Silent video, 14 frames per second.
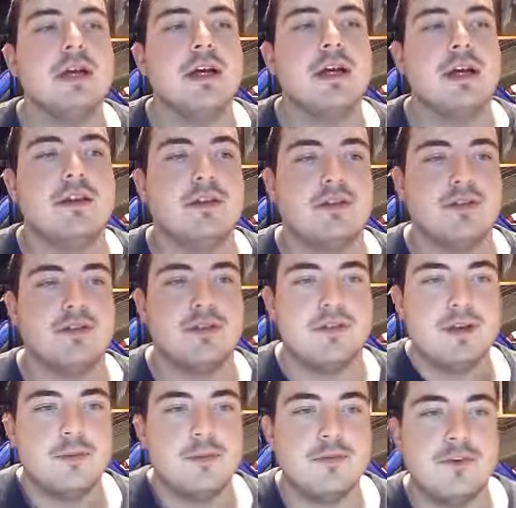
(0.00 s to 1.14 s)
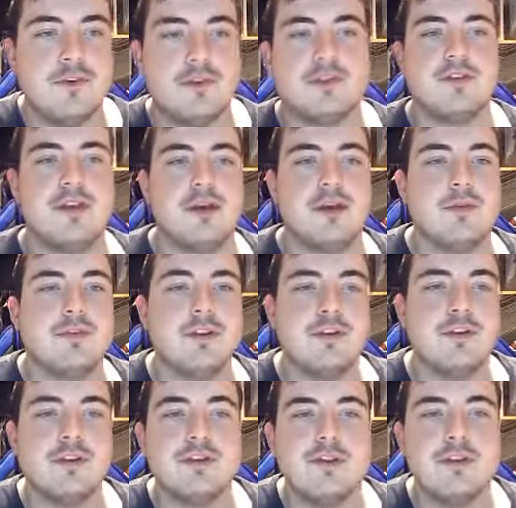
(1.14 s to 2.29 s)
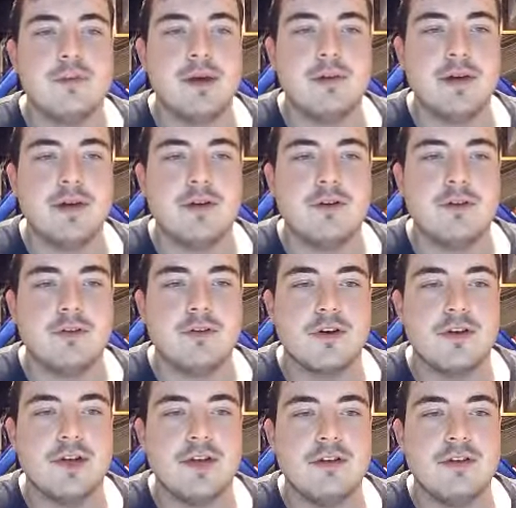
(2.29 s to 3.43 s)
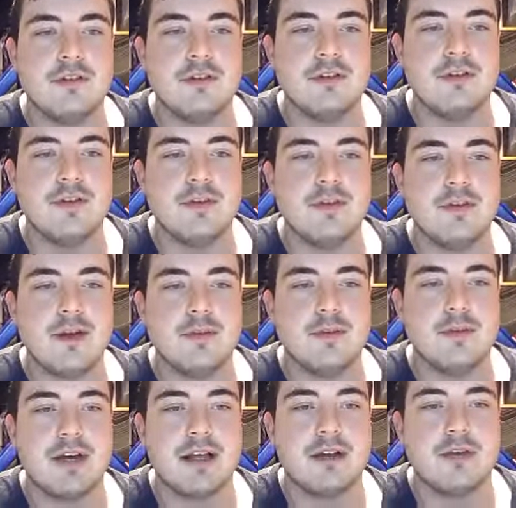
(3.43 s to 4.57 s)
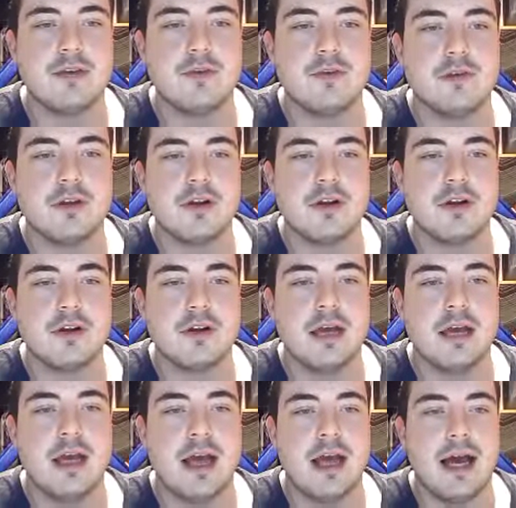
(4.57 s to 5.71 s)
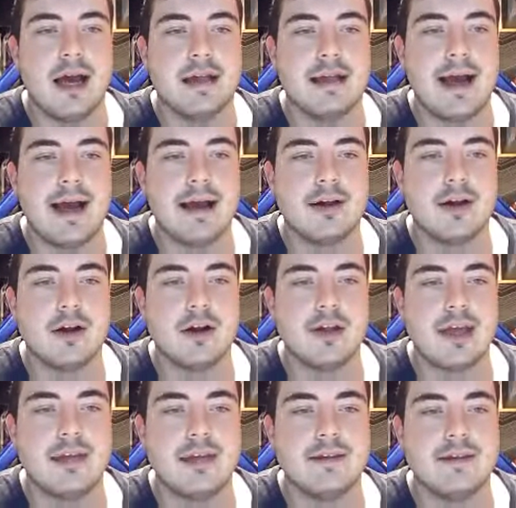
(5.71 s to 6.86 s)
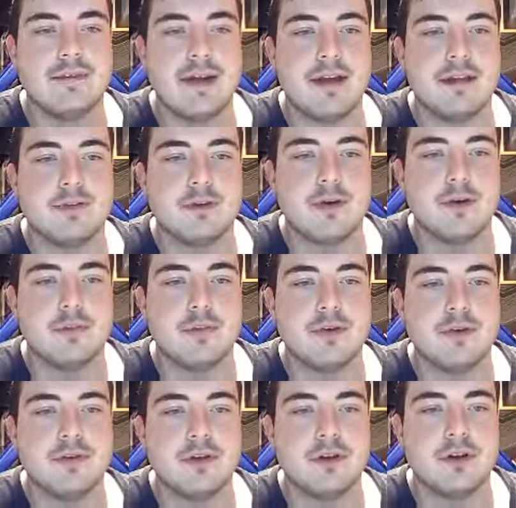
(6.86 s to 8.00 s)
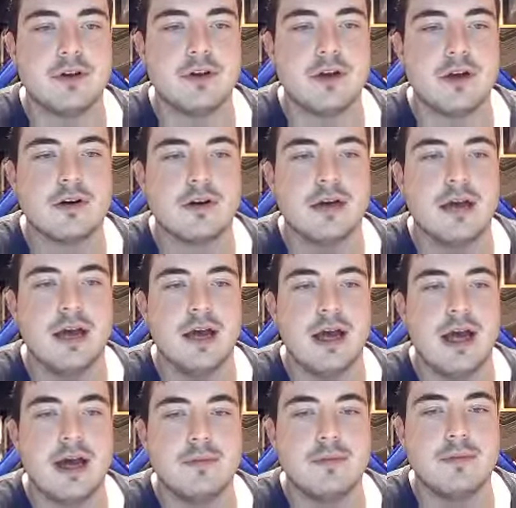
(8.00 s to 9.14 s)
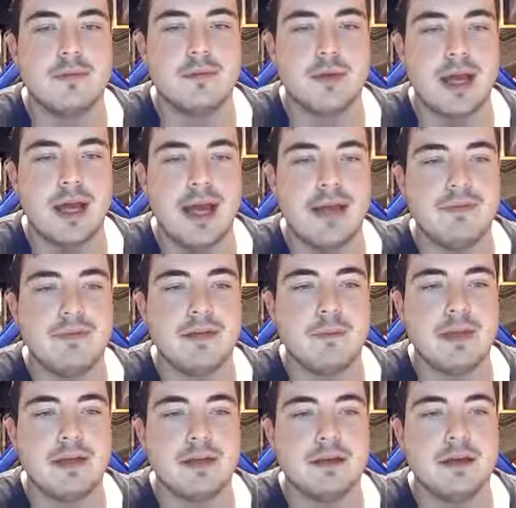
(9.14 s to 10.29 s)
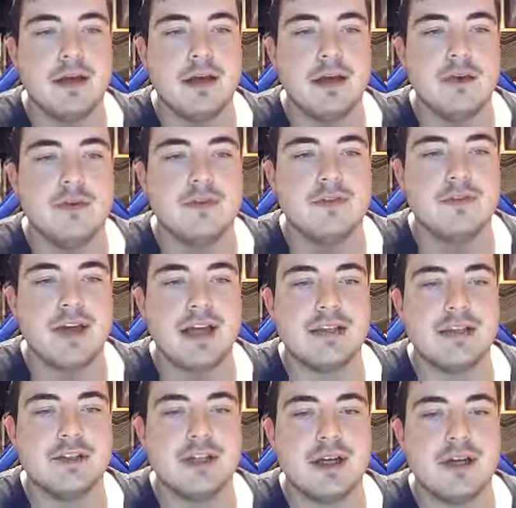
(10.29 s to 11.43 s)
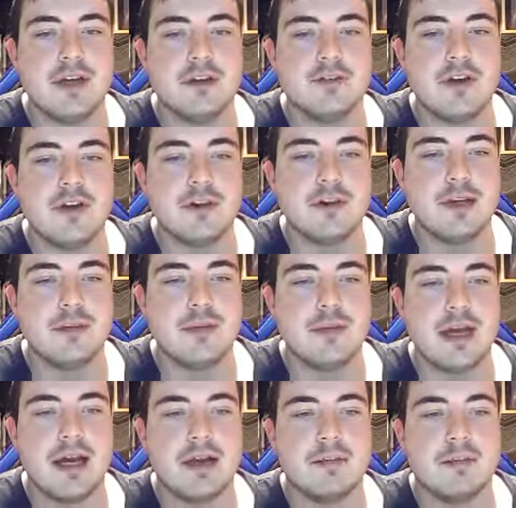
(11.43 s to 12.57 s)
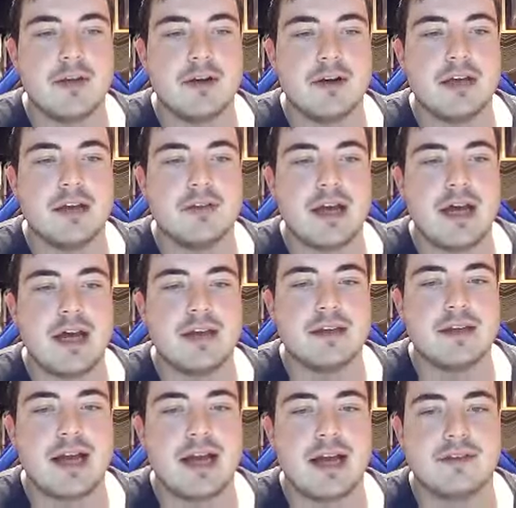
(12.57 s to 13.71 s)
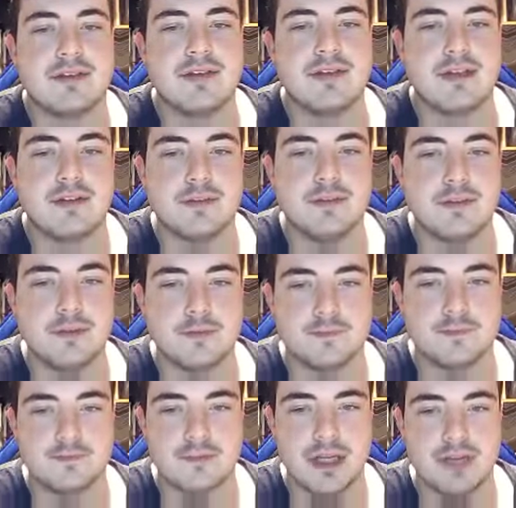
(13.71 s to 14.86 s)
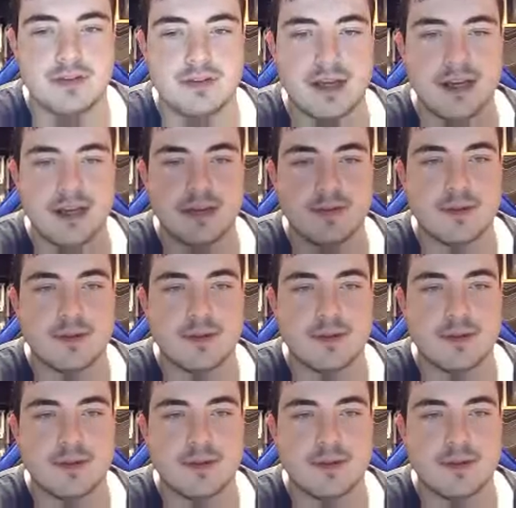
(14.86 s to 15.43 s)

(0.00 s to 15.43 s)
and this is the team for today. We've got Christy Pimingo, we've got Kieran Duffy, Sam Lavelle, Luke Kroll and Angol in defence. We've got Brundle, Clock and Mafuta in the middle with Daesh starting in behind Marriott and Cassidy. So let's get into